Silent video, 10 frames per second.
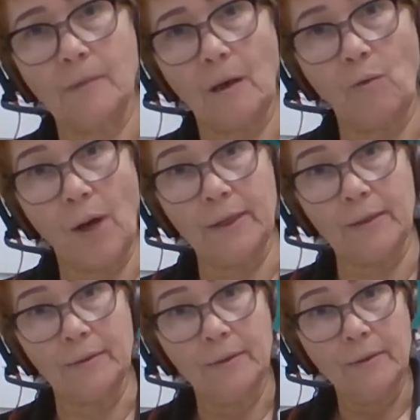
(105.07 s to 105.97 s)
A
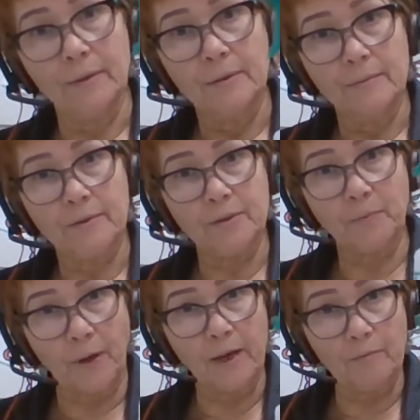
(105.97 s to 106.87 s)
water
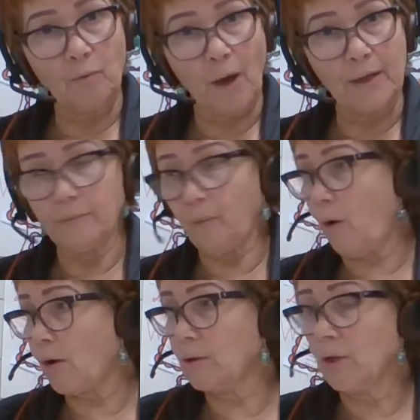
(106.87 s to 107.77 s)
sprayed water
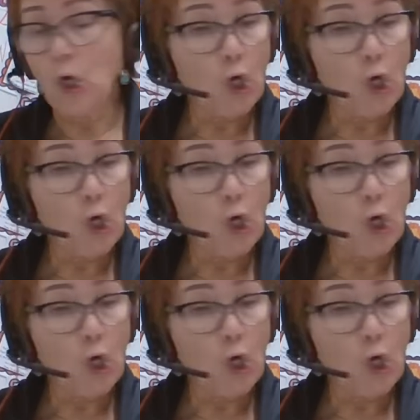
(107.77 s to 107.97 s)
bottle